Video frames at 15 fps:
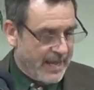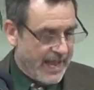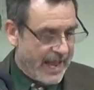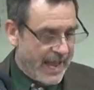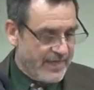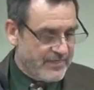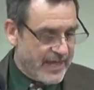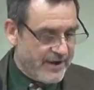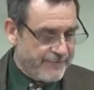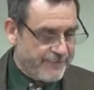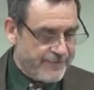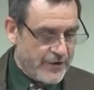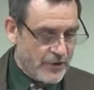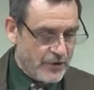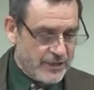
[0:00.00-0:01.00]
and they
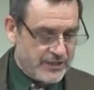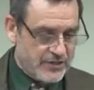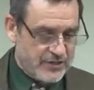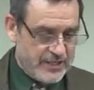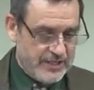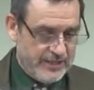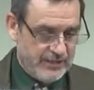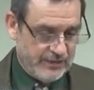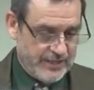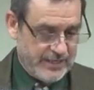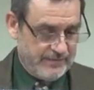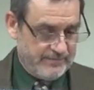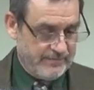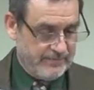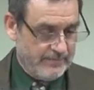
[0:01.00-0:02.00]
feared exceedingly,